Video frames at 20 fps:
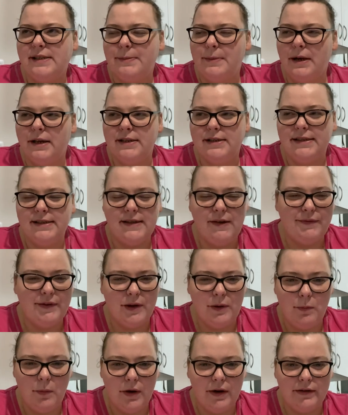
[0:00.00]
something like
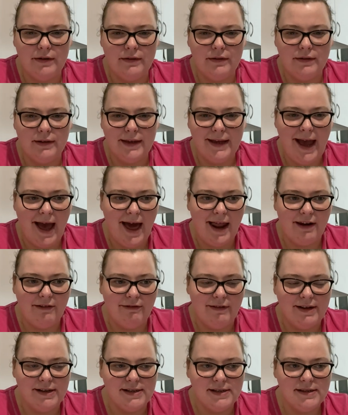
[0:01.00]
71
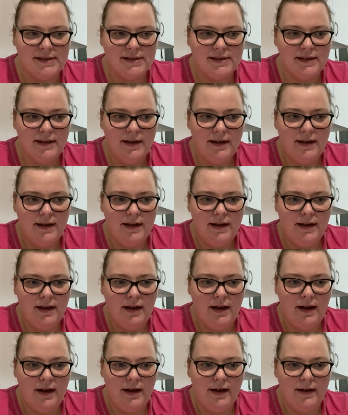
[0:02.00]
calories,
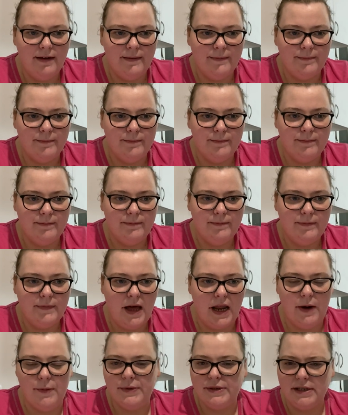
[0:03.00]
and
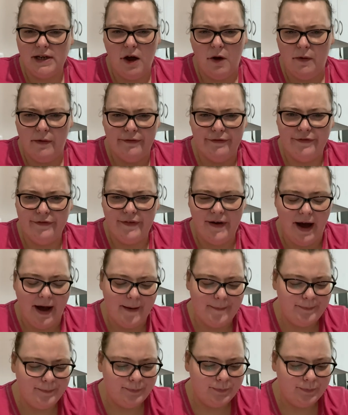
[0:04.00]
it was low in fat.